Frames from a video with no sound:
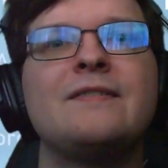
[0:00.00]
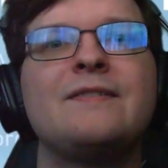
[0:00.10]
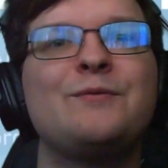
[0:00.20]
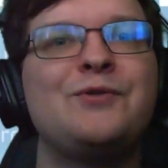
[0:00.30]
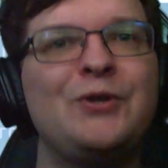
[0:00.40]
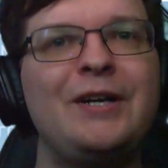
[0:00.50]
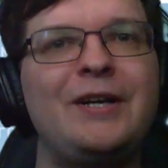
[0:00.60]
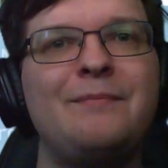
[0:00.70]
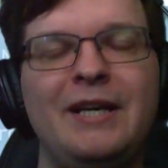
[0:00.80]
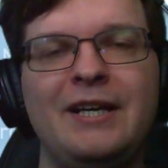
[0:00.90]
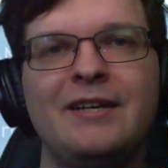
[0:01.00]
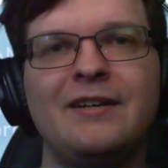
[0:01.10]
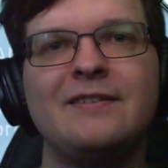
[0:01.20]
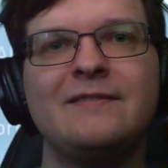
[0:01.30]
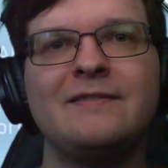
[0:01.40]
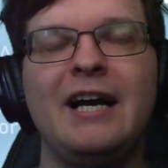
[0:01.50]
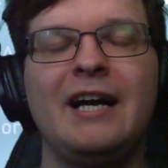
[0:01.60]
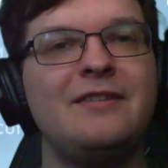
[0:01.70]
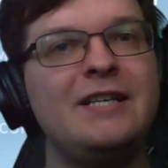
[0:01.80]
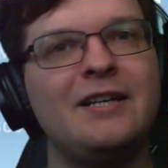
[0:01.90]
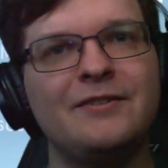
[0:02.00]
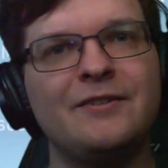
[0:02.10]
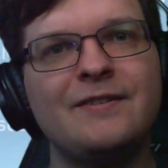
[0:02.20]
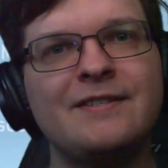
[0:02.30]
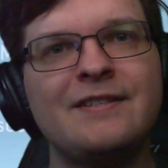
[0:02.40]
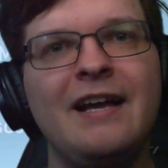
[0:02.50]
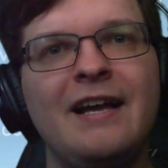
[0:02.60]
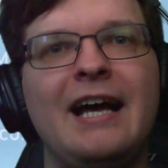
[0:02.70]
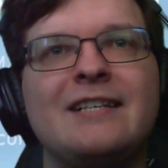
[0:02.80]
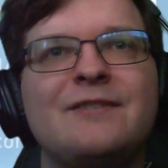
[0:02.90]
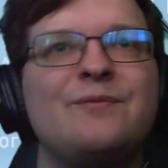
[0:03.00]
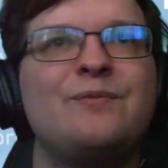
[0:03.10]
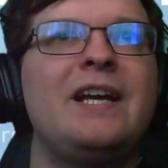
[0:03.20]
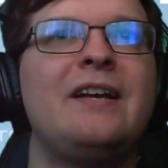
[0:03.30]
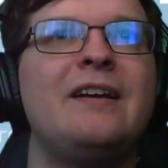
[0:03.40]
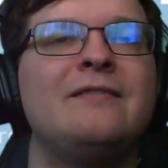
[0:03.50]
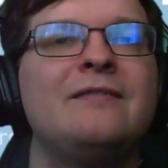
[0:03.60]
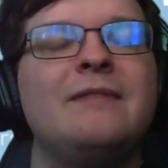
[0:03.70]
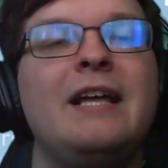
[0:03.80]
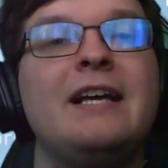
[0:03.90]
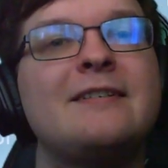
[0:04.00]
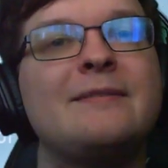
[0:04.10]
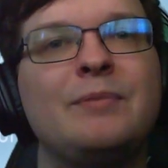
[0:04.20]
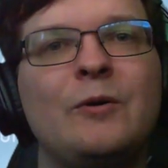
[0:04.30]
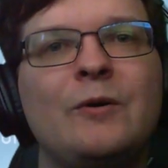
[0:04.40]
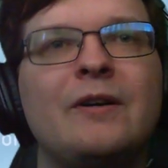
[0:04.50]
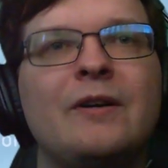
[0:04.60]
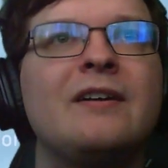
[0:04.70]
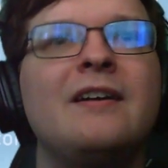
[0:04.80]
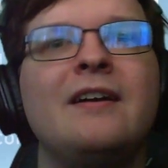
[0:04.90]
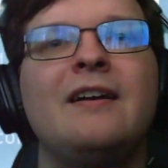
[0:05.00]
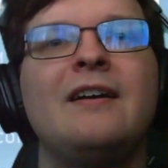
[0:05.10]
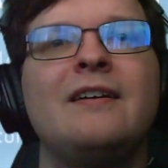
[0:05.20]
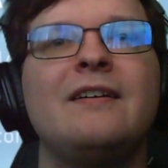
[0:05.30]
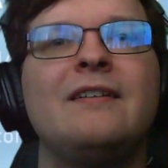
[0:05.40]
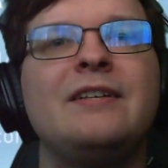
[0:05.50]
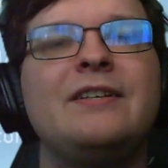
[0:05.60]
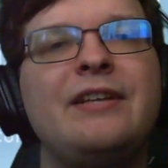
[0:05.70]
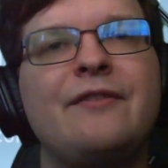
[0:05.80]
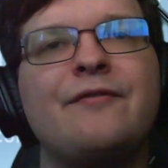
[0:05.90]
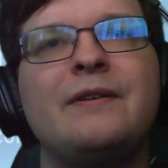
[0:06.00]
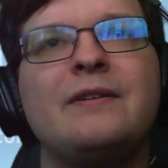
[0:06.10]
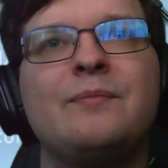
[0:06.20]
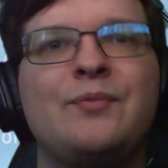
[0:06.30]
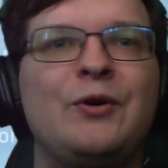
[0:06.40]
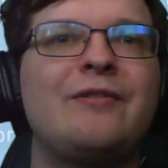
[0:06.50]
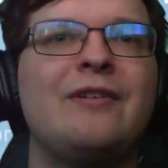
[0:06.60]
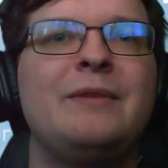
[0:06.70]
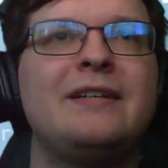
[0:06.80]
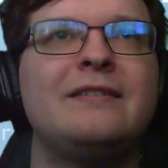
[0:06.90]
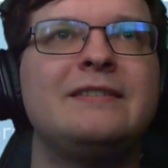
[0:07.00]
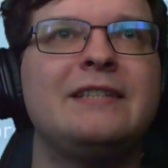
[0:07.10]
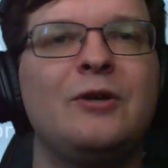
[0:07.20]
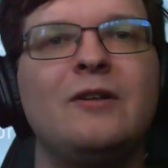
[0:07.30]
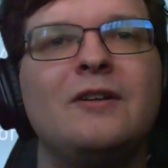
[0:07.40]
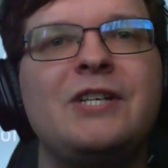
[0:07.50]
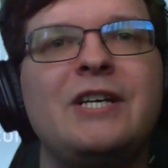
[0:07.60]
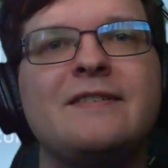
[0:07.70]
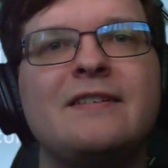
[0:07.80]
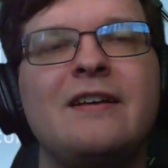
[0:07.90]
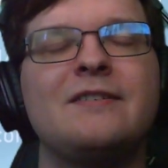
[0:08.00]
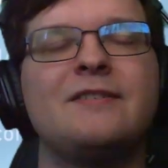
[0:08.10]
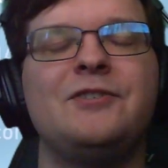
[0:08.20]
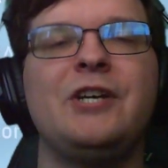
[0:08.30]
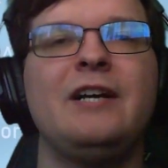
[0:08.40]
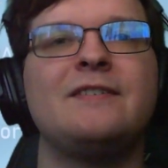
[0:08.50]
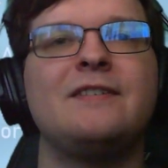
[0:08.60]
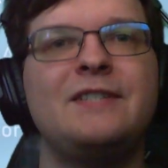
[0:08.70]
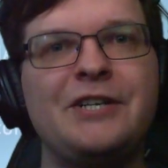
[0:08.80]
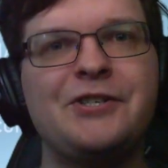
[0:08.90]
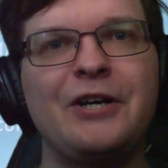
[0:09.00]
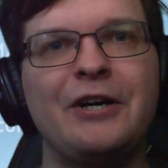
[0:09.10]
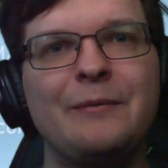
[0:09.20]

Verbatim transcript: So join me and the others as we explore the different programming technologies such as C#,